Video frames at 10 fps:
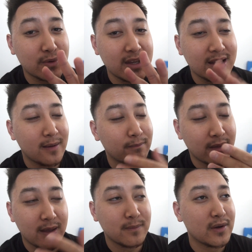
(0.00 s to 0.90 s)
a week.
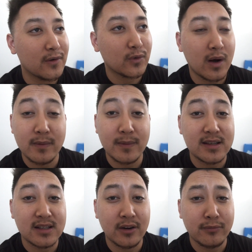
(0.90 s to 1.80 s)
Maybe overwhelming
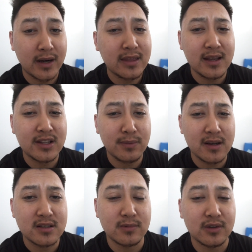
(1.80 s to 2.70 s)
myself, but I think it's
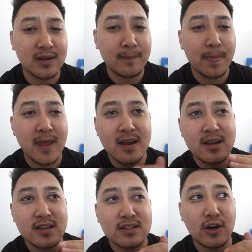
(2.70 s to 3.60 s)
possible.
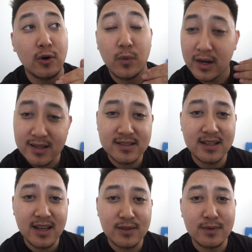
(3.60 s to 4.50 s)
So we're gonna
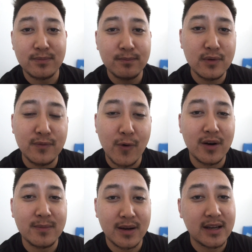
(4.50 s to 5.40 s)
see as we move
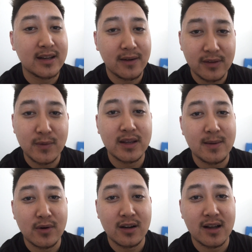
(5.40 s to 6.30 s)
forward, but I definitely want to
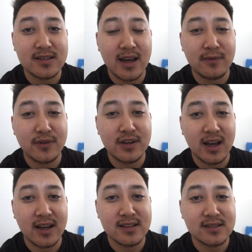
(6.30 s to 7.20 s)
get more content out for you
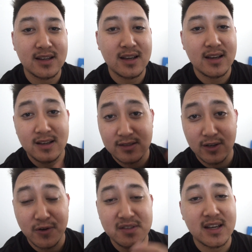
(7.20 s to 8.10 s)
guys.
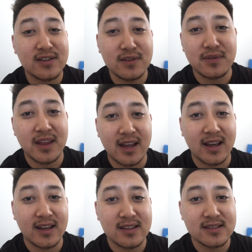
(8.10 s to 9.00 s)
So stay tuned for that,
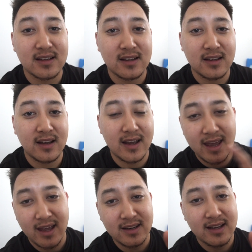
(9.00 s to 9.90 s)
guys.
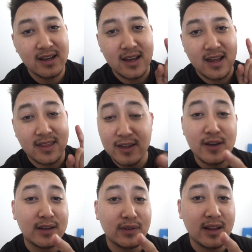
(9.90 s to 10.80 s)
Again, thank
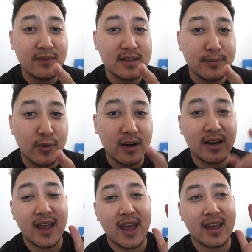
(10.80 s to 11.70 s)
you guys for the love and
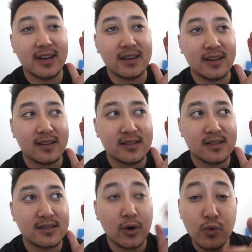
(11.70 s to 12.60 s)
support. And
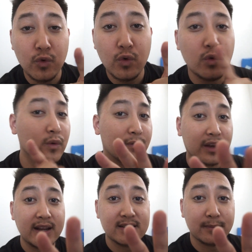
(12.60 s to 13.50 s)

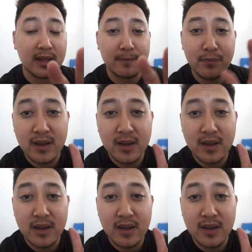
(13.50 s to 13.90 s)
forgetting something.